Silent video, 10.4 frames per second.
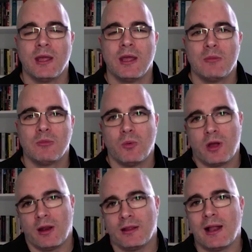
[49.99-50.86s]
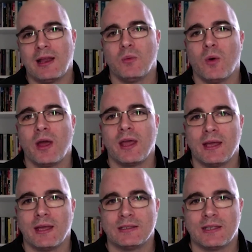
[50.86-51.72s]
but we're going to tell you why it
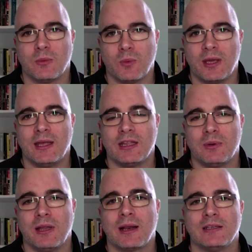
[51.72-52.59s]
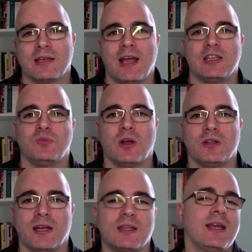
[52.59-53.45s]
is that we in the Political Education
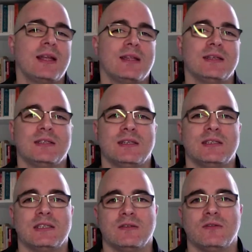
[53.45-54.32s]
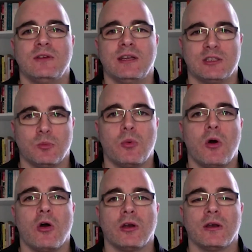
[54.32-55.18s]
Project think this initiative is
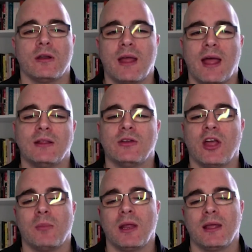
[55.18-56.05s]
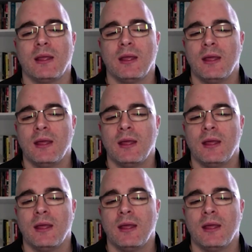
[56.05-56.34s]
important and timely.